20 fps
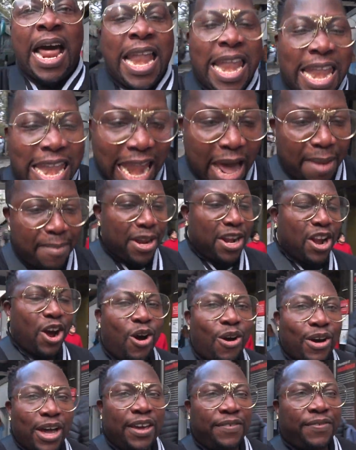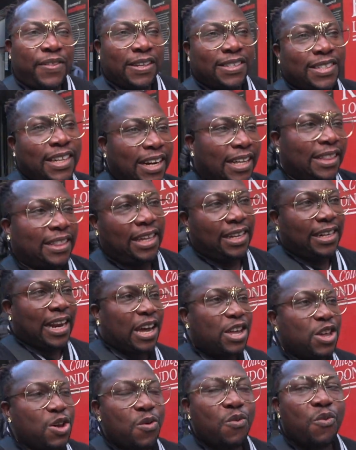Let me know if there's anything
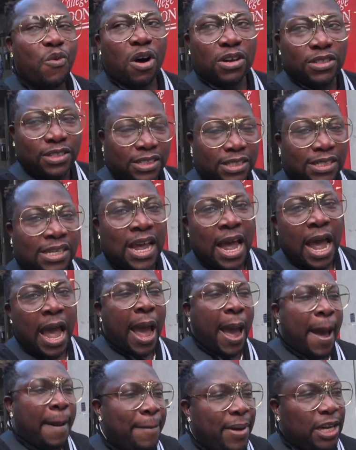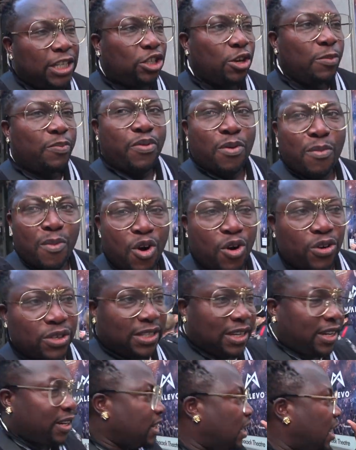that you want me to
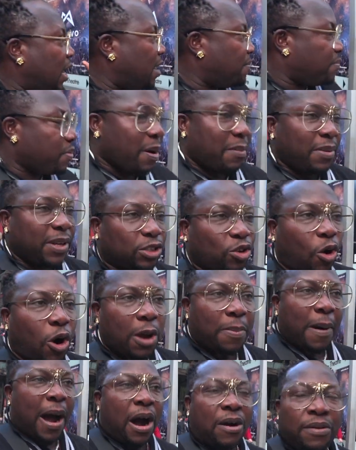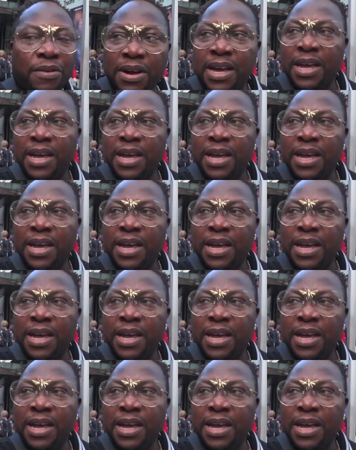promote and probably talk about.